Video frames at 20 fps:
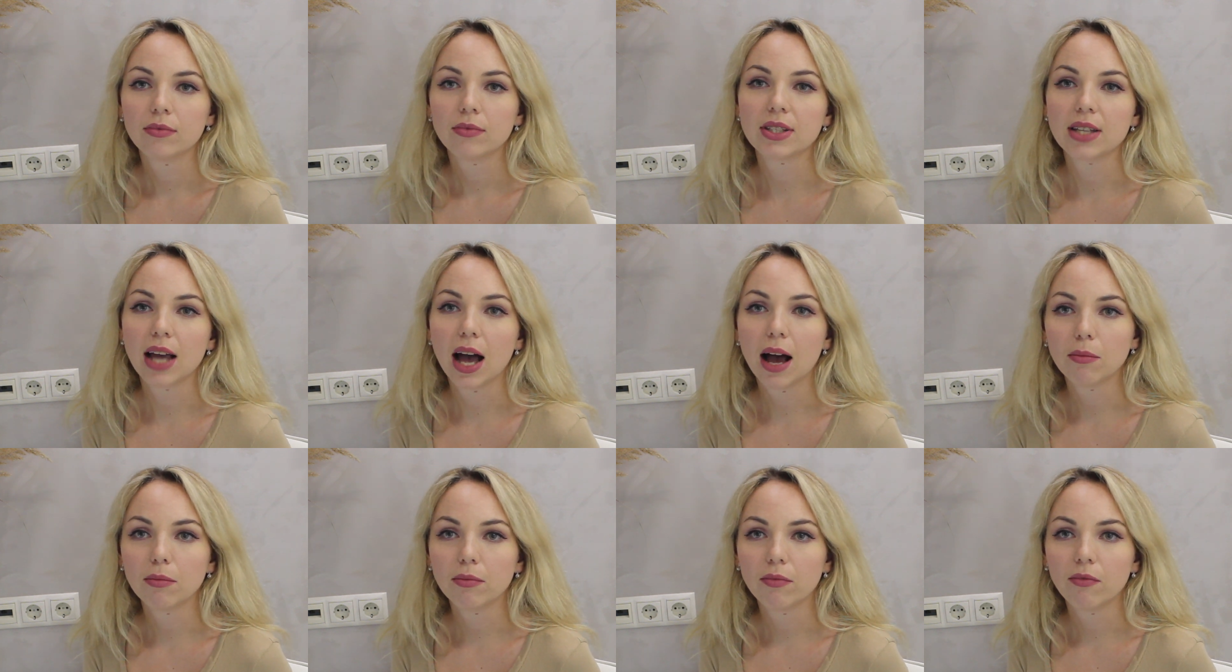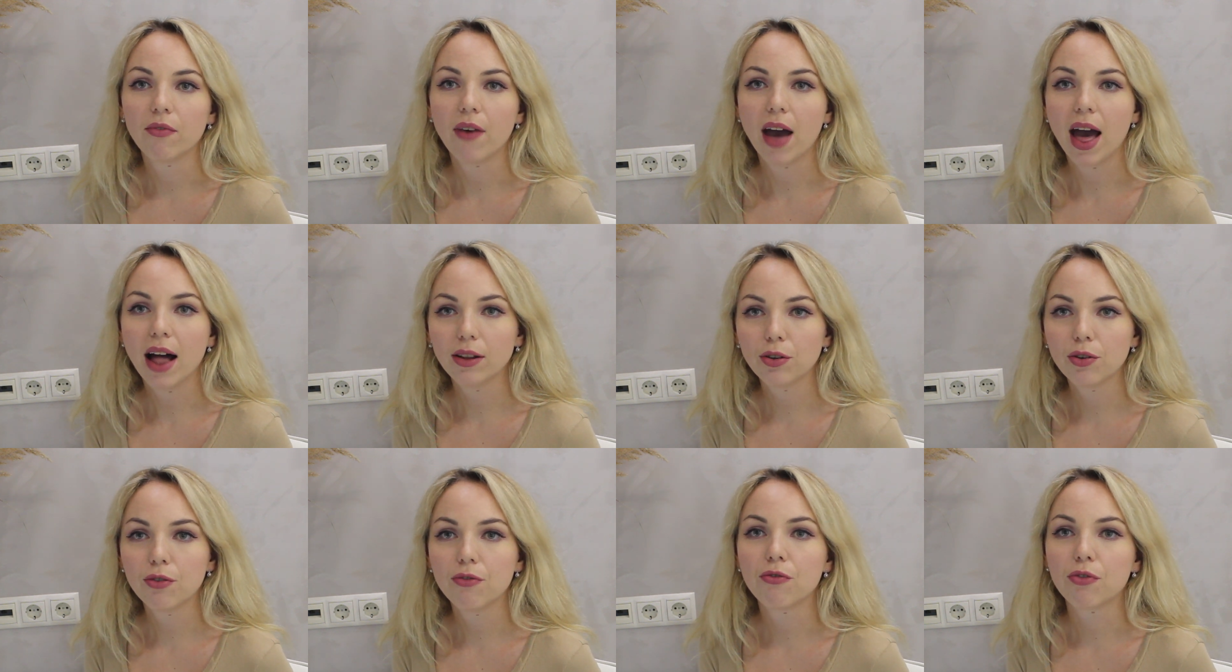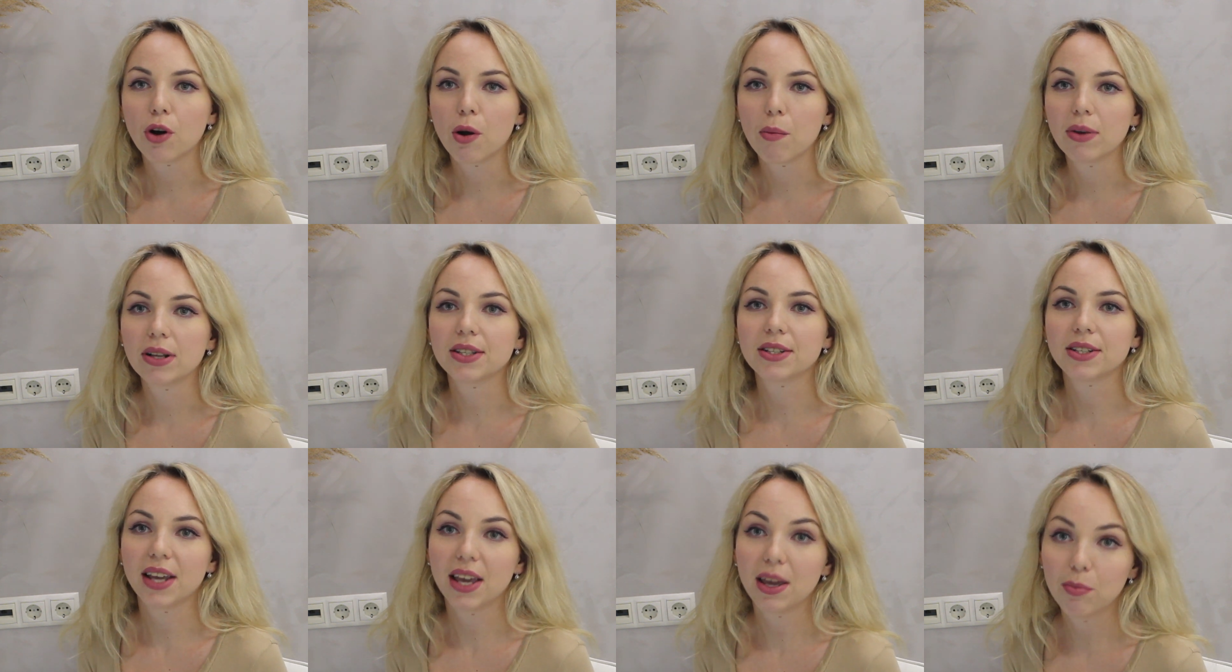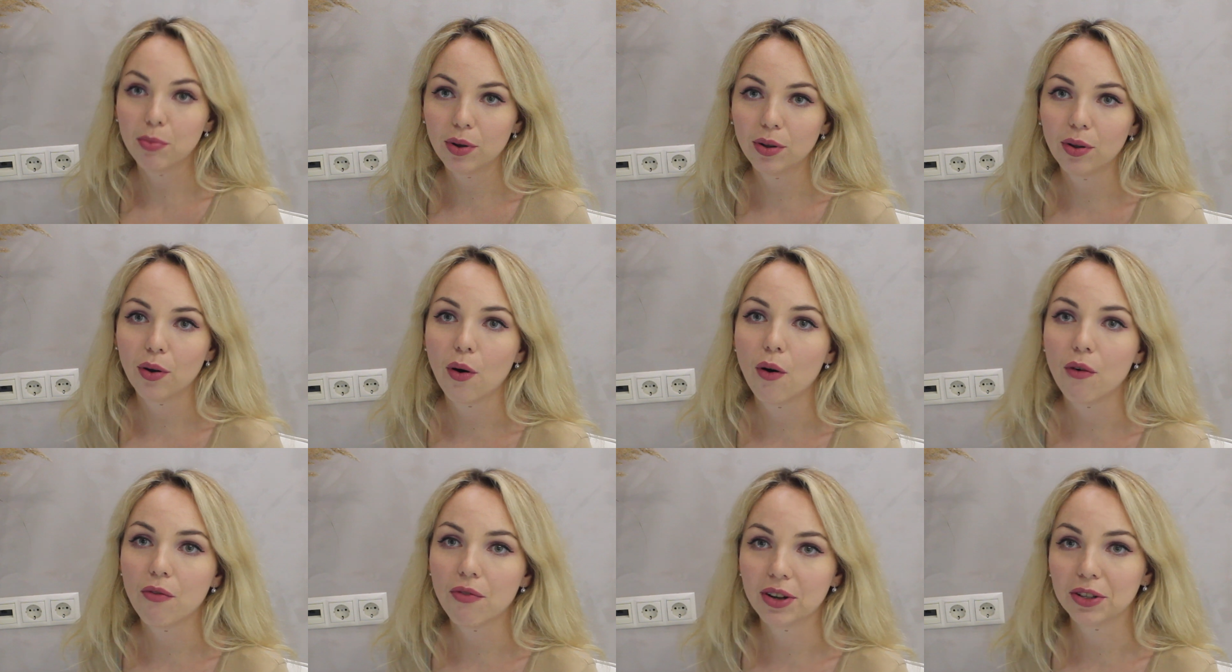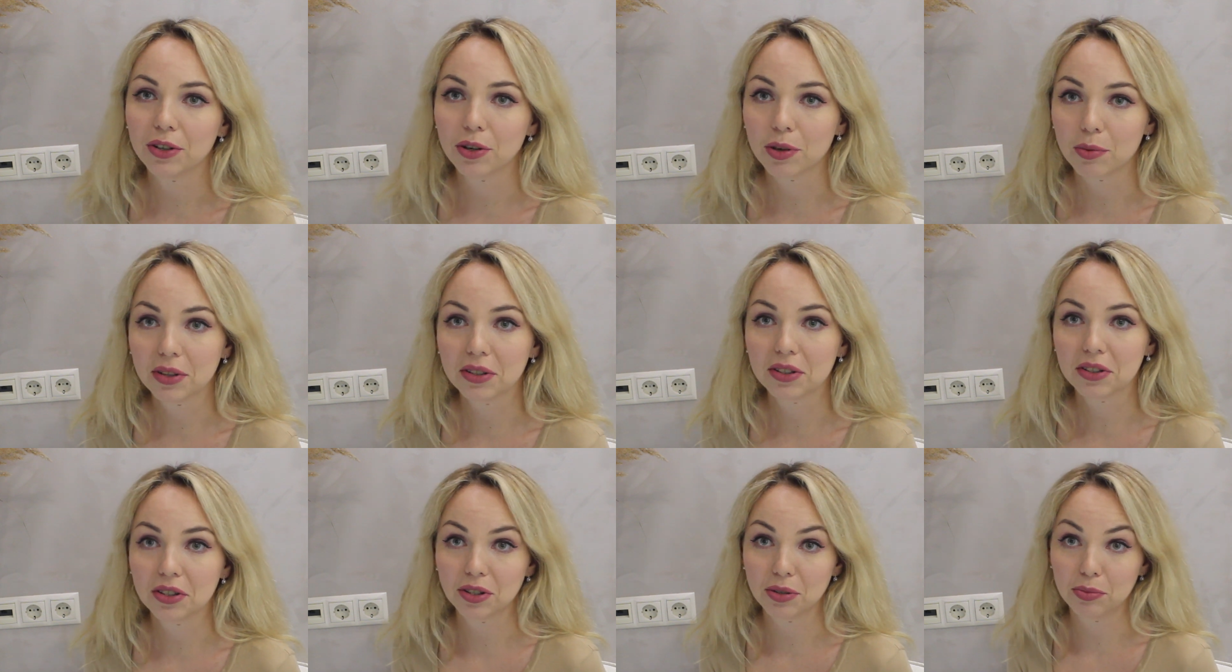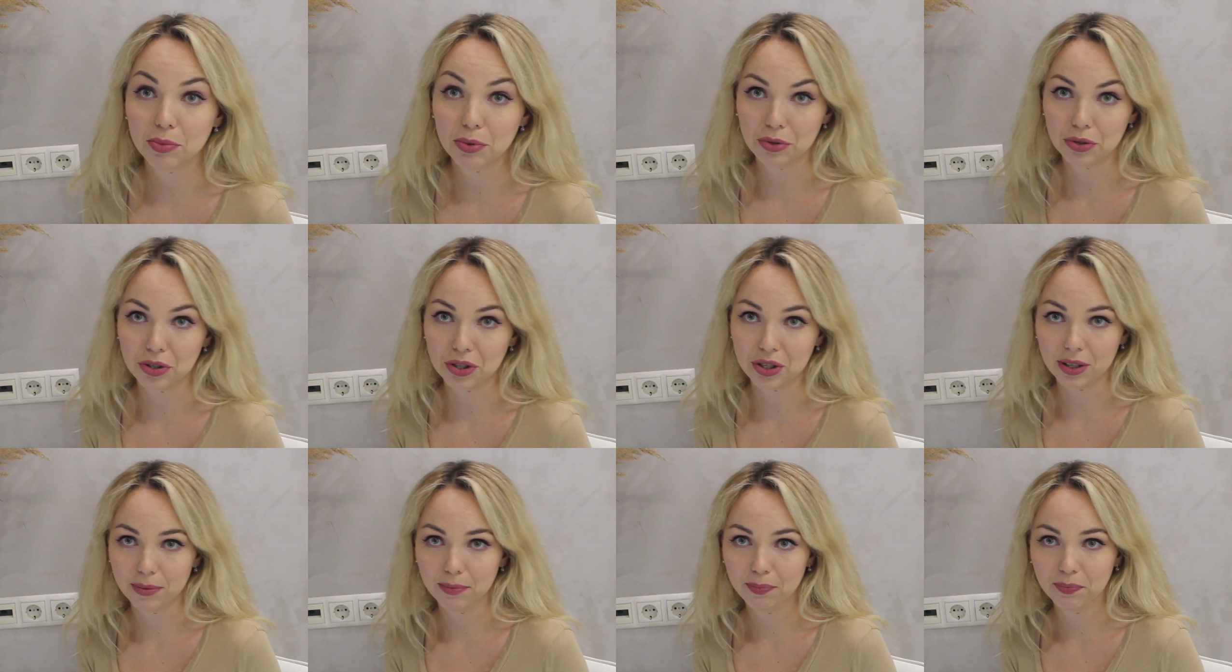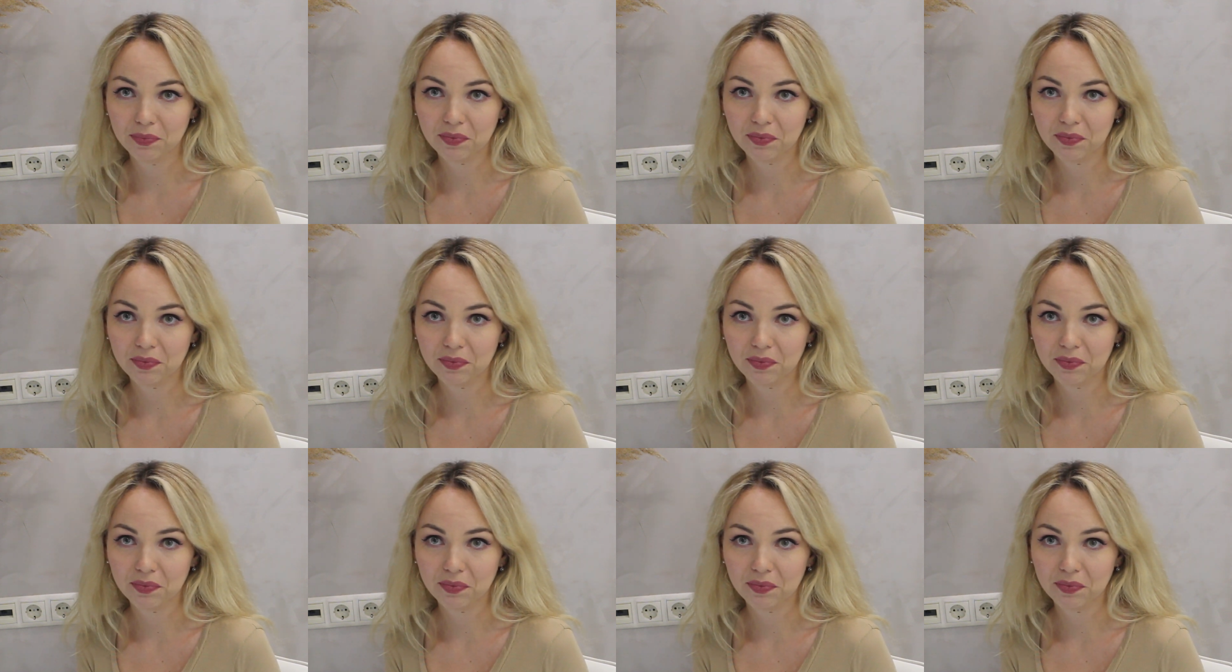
some value from a table of a normal distribution.